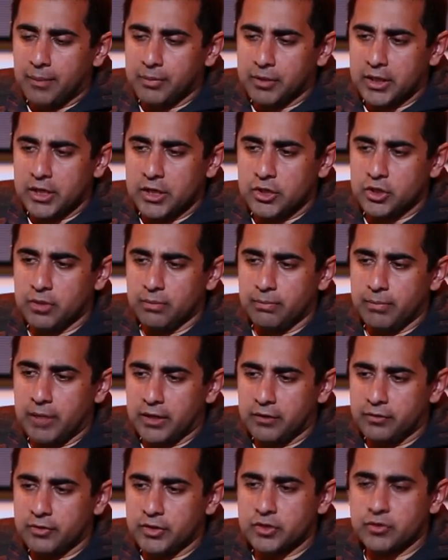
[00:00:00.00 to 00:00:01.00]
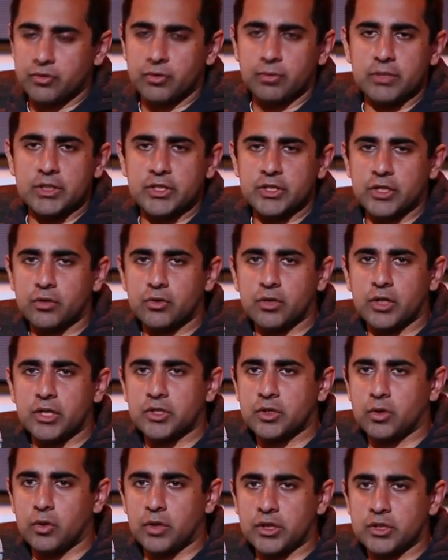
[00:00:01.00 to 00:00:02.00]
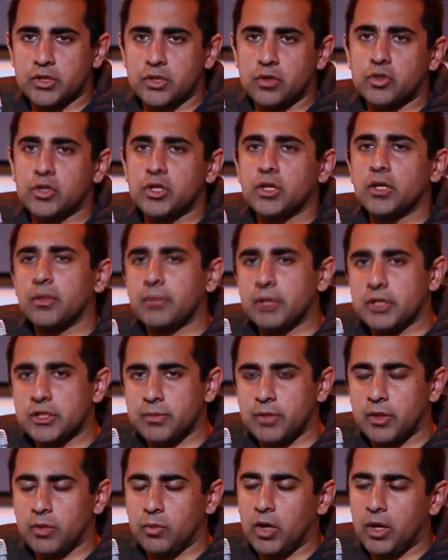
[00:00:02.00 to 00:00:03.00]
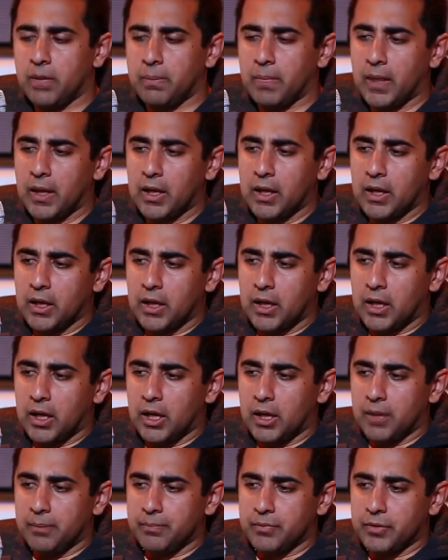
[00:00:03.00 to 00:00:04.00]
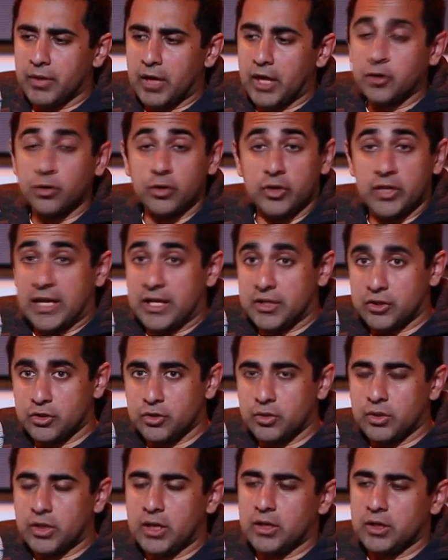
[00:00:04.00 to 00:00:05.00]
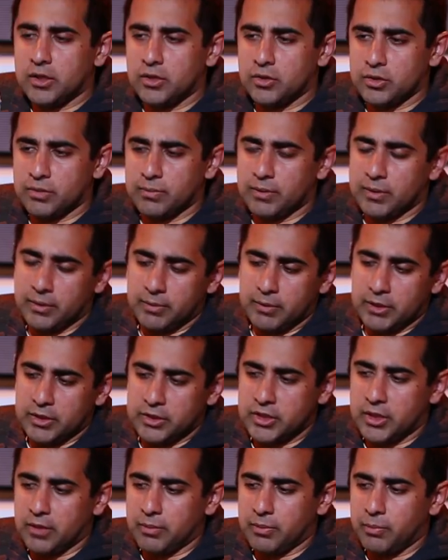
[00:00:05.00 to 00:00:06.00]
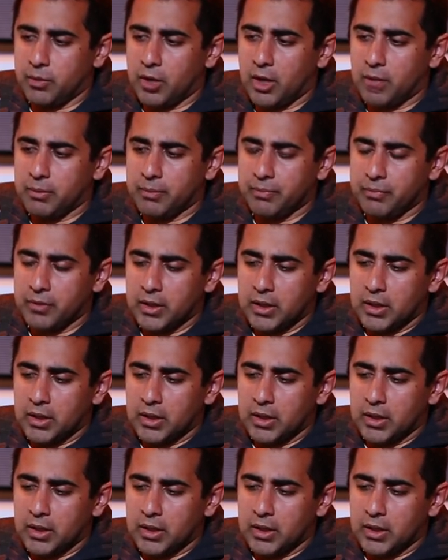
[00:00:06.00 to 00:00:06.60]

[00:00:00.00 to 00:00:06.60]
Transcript: application benefits from decentralized code execution? And let me explain why. I don't have the answer to it yet, and but let me set up the problem.